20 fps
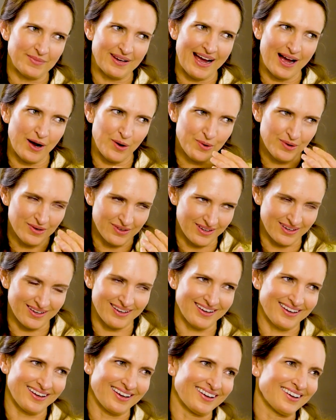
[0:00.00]
now,
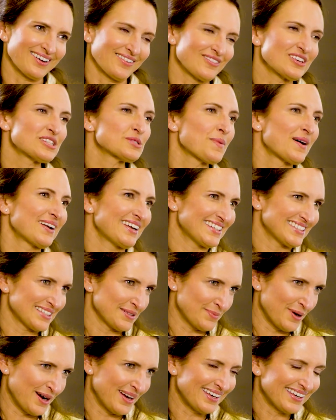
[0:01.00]
Visma Lisa
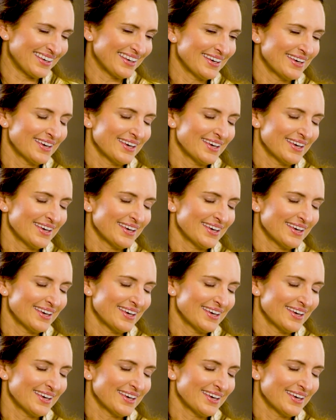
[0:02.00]
Bike,